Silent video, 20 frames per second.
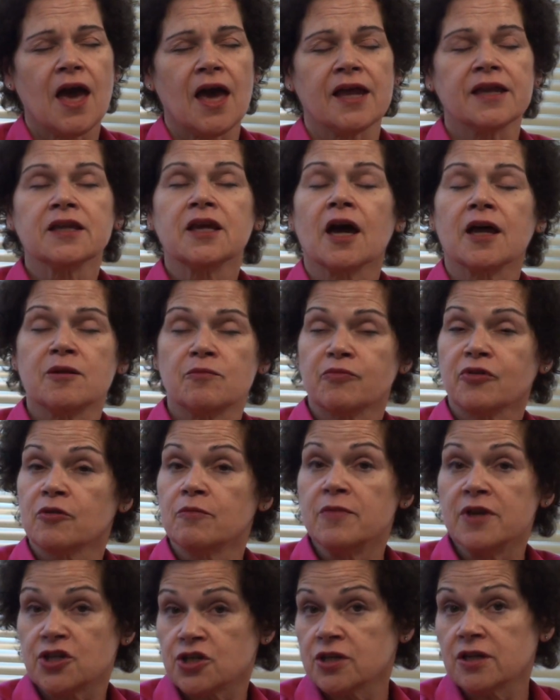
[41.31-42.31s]
and gotten
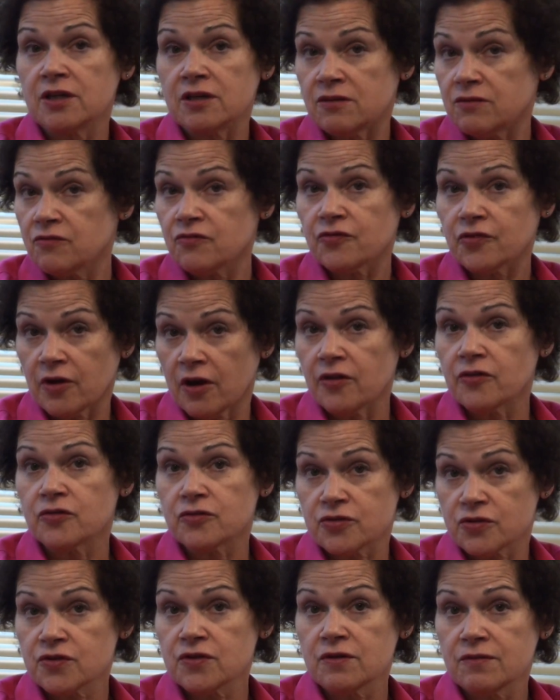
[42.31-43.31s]
permission for
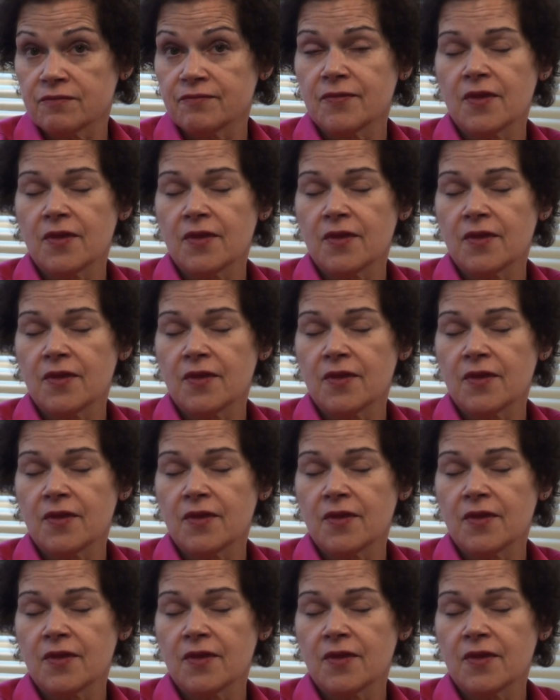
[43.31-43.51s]
others.